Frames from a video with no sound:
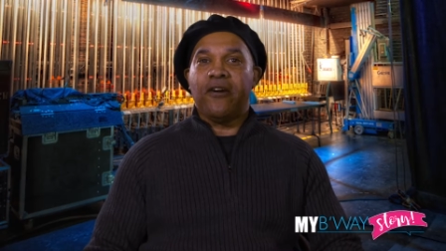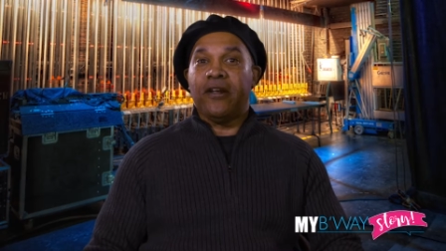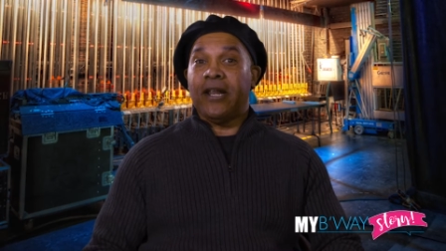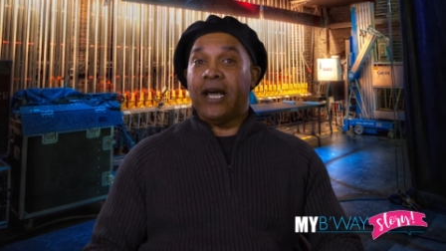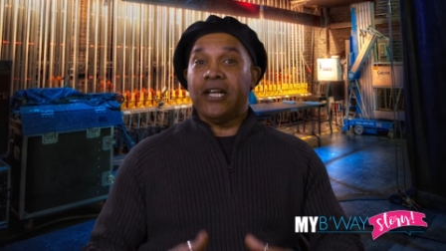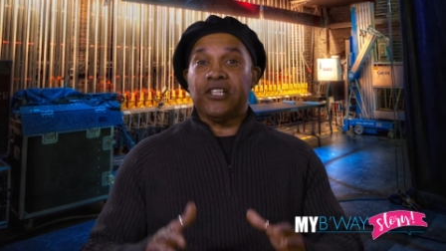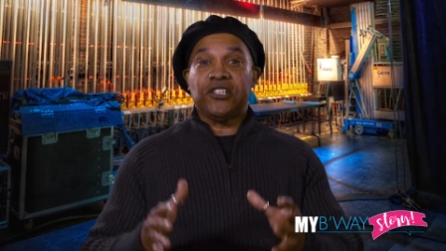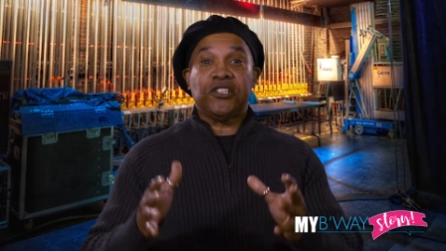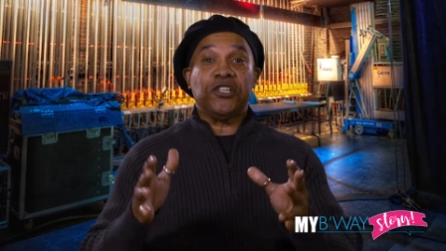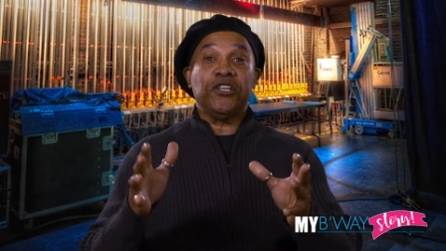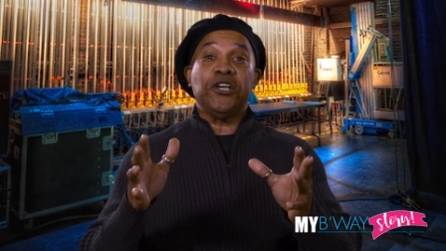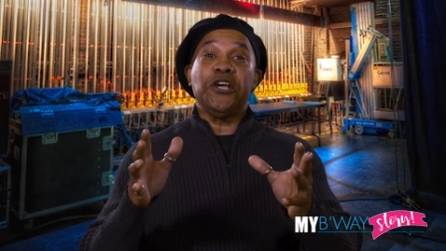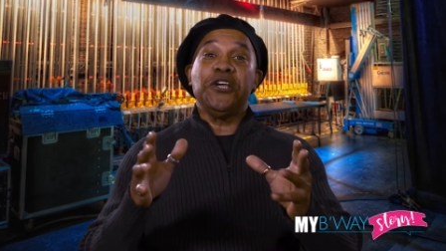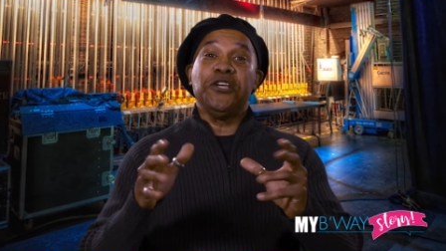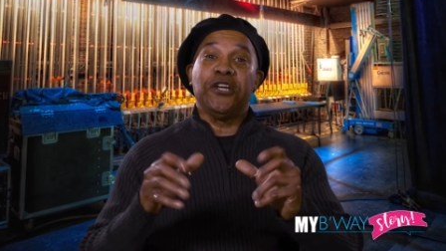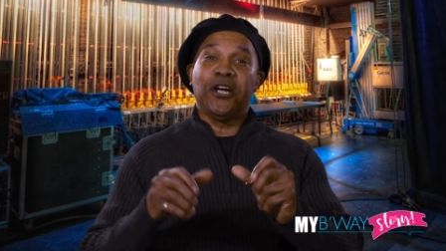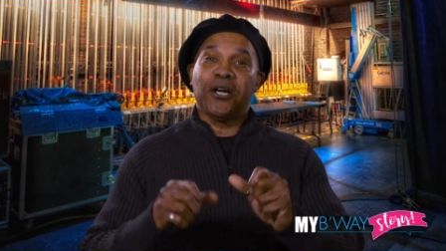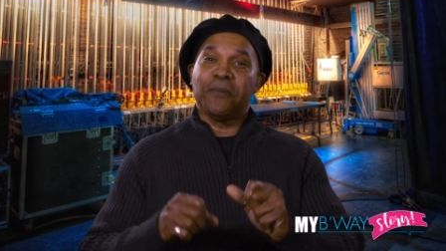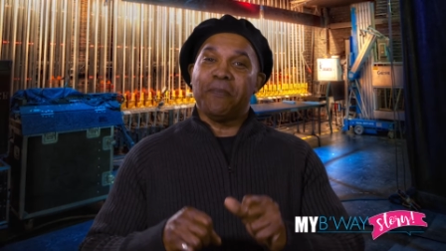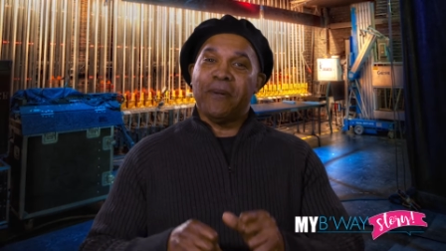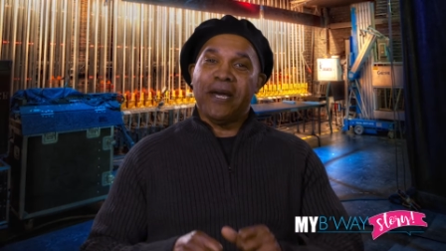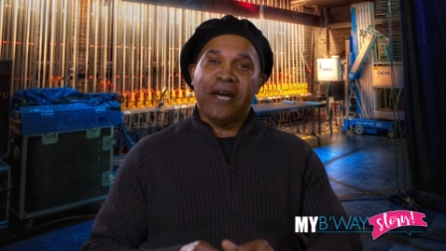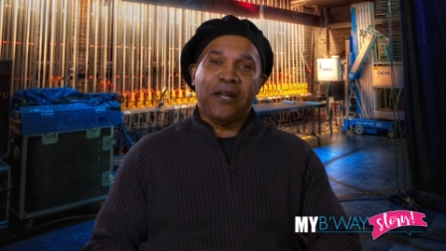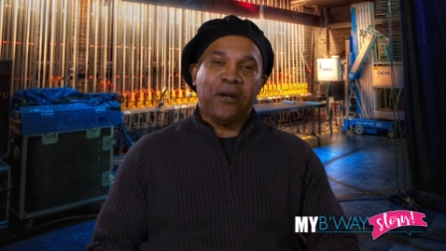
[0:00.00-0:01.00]
And I see a
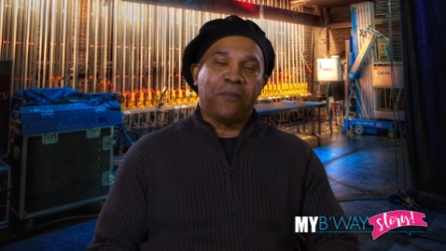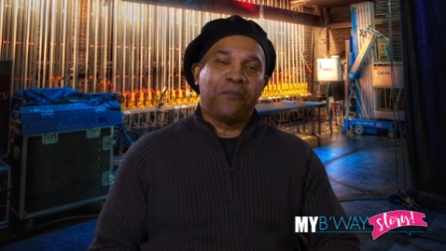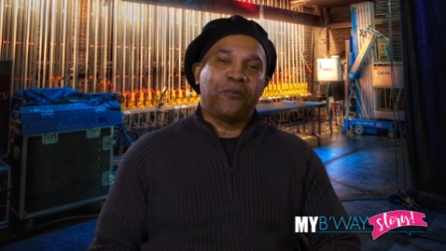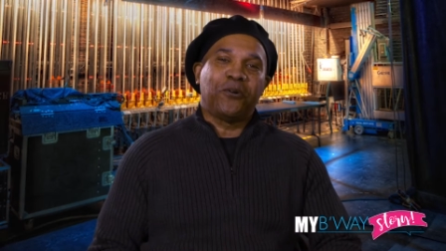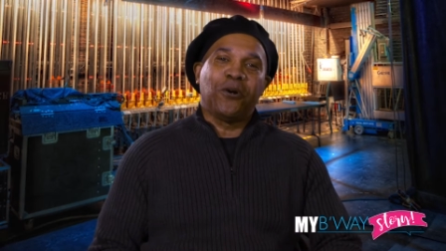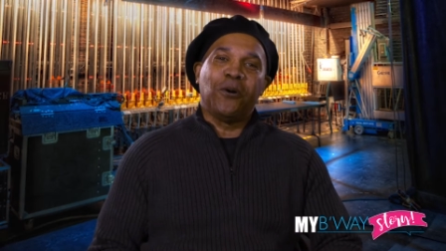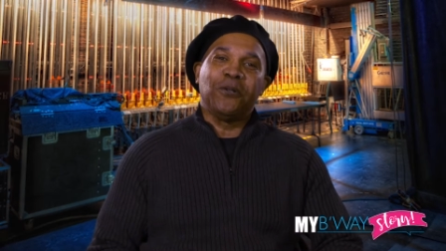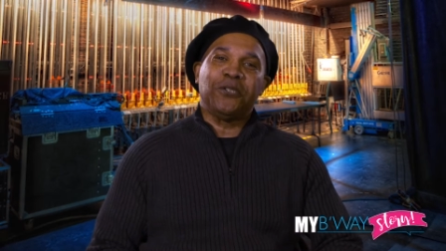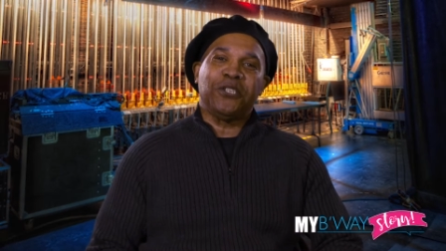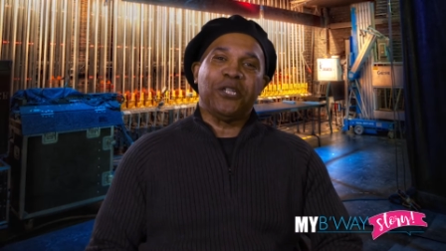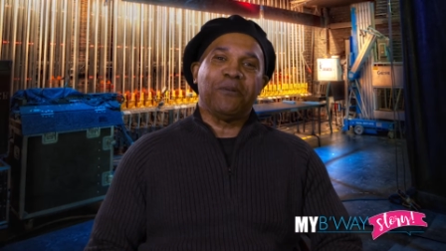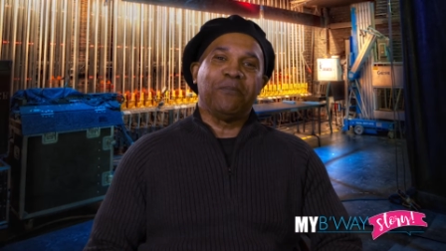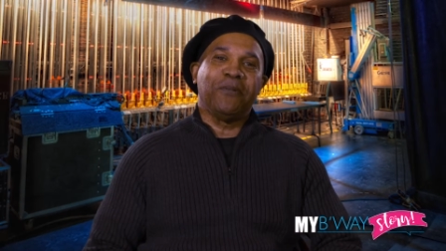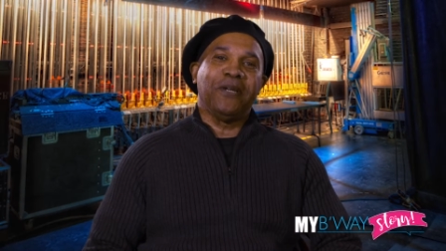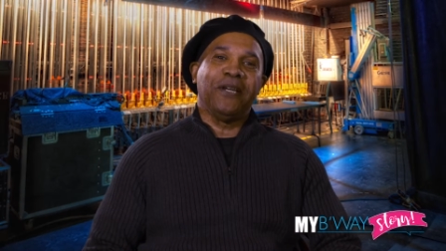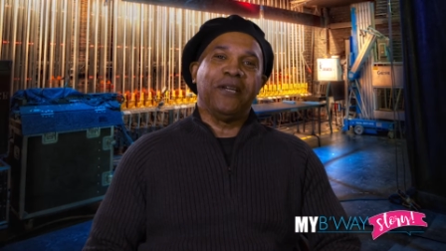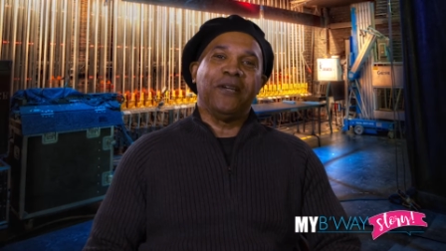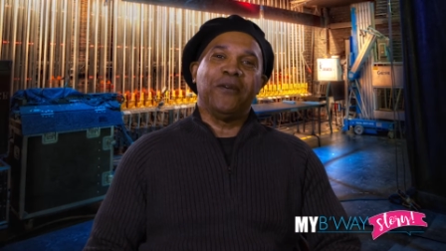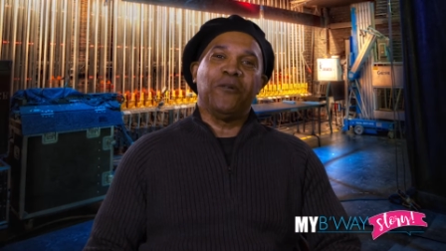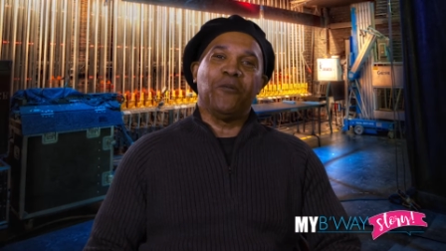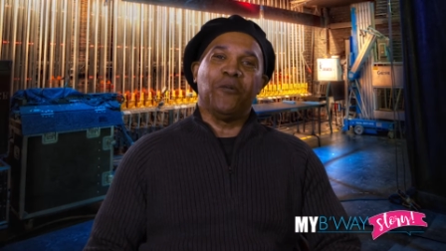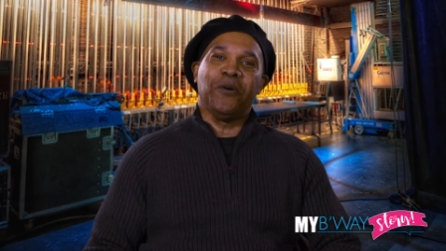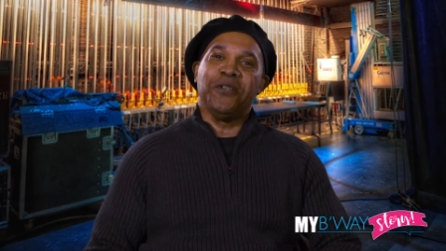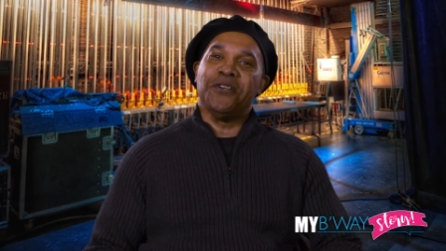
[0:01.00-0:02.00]
young man approaching
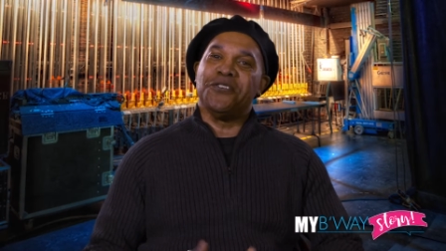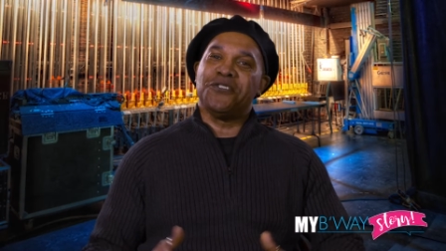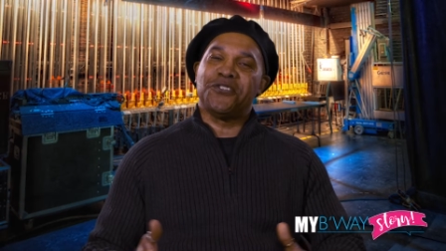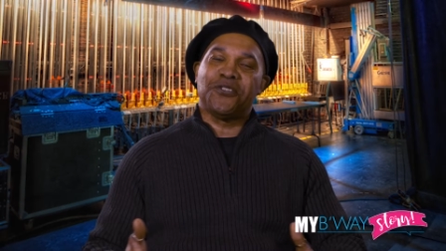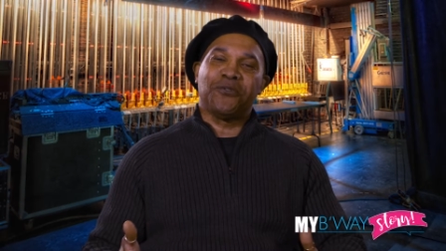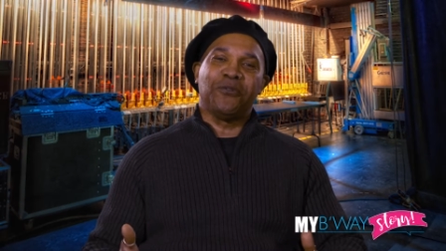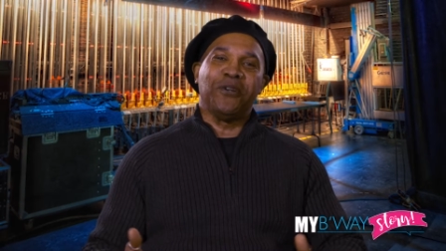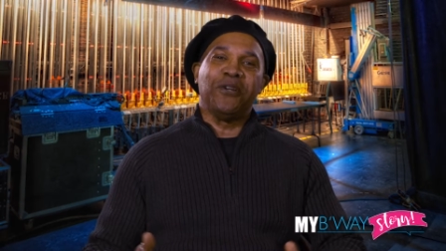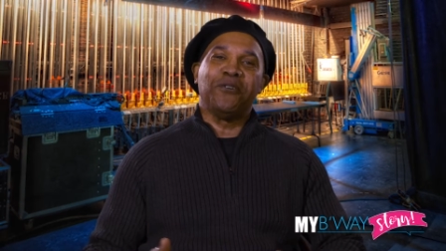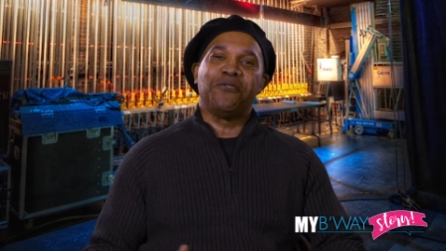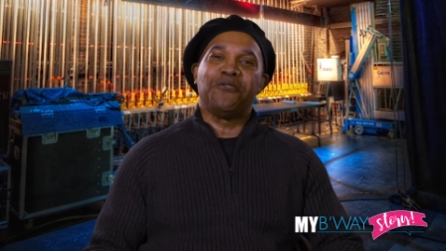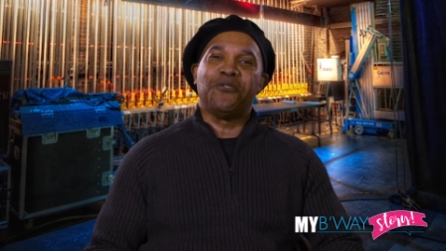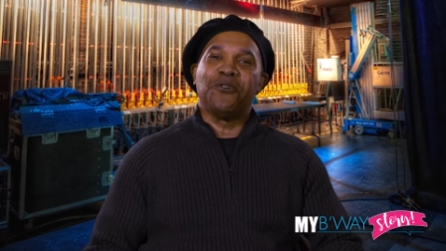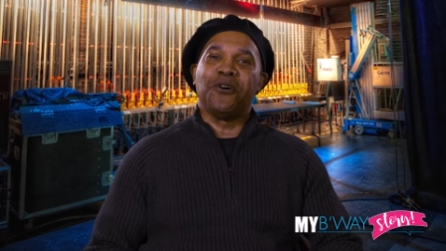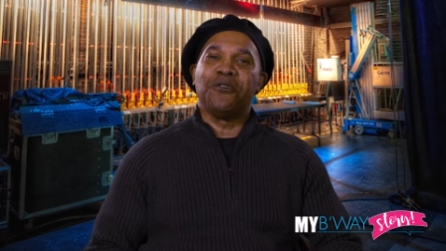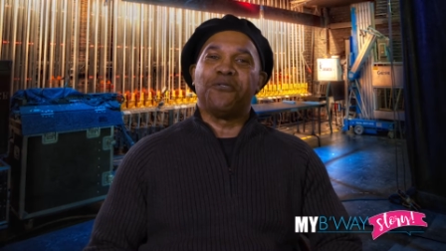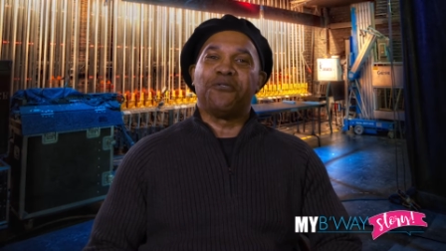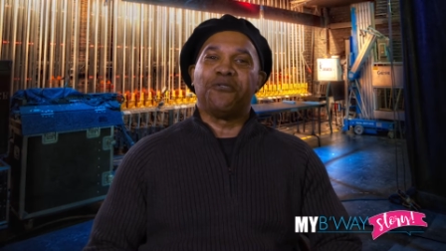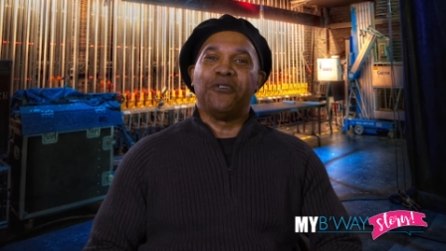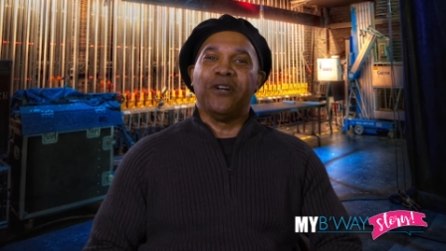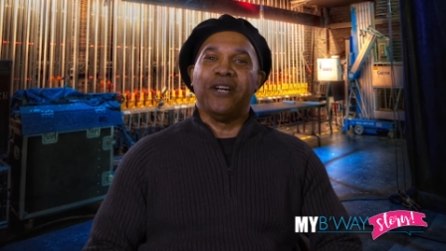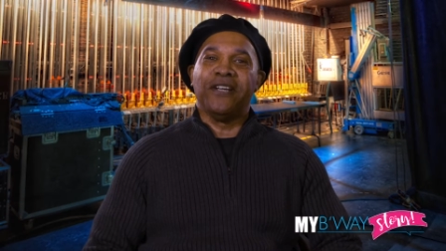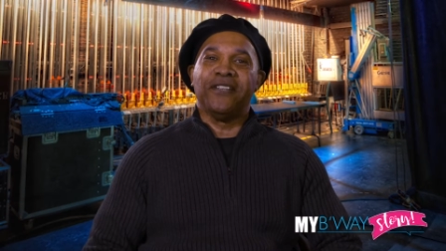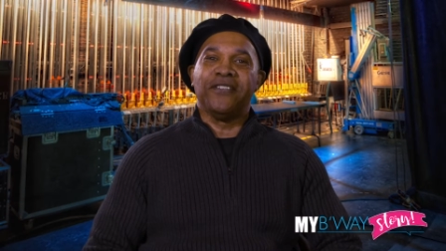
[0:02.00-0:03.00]
me with his three or four
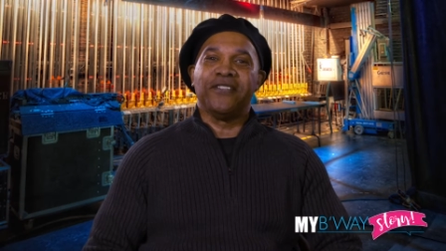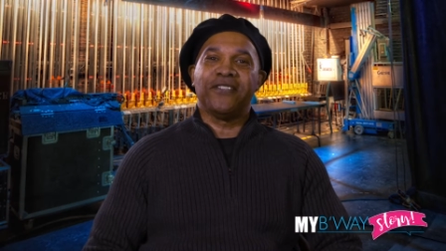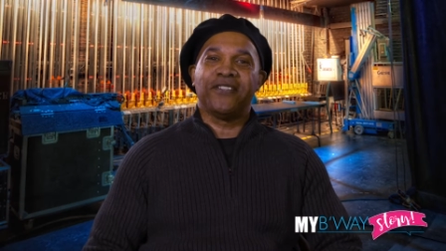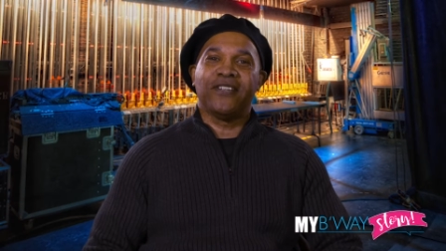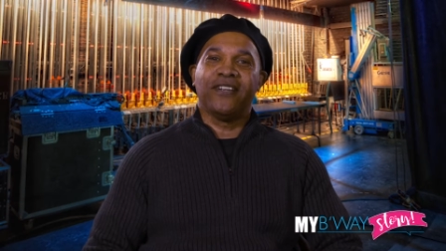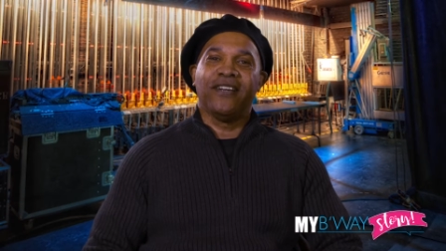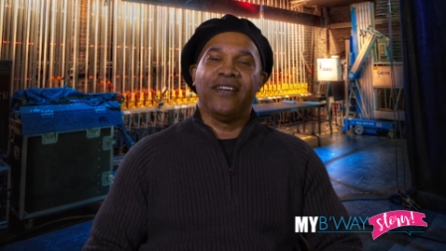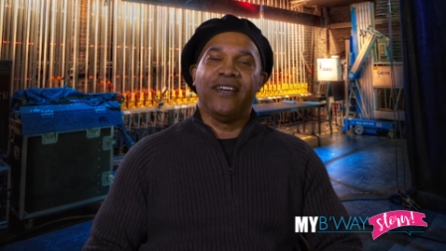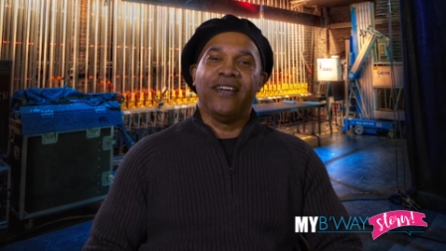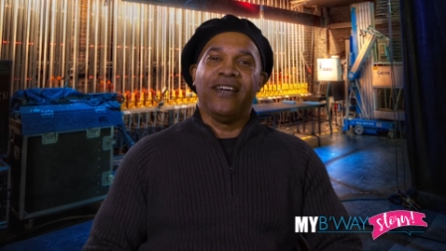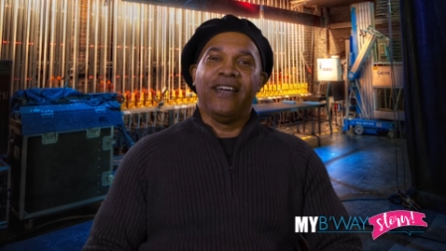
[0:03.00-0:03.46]
friends.